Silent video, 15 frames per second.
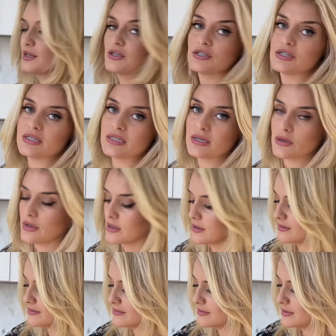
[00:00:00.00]
just to
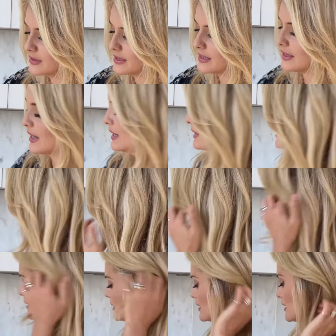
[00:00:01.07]
lightly
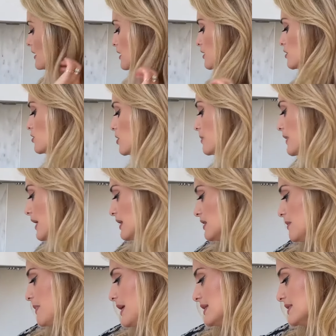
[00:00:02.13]
lubricate the
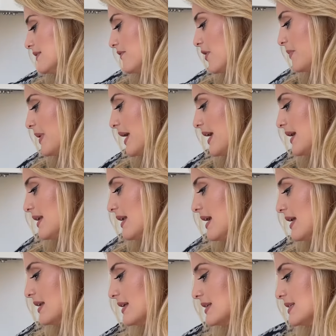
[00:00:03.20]
base of our pan
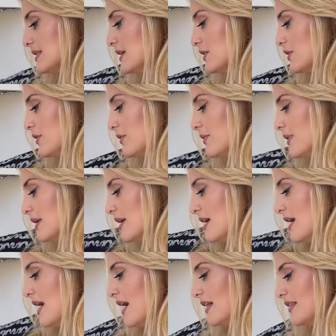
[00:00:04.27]
and continue
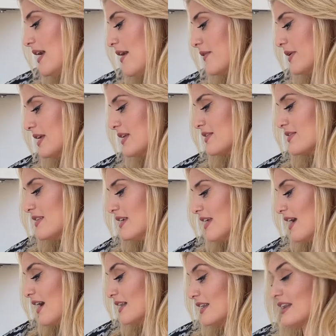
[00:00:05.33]
allowing the
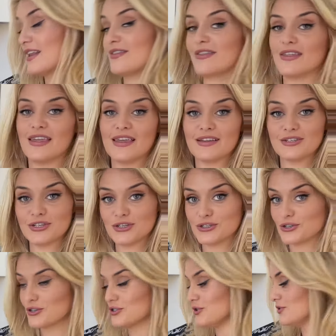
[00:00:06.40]
onion and the ginger to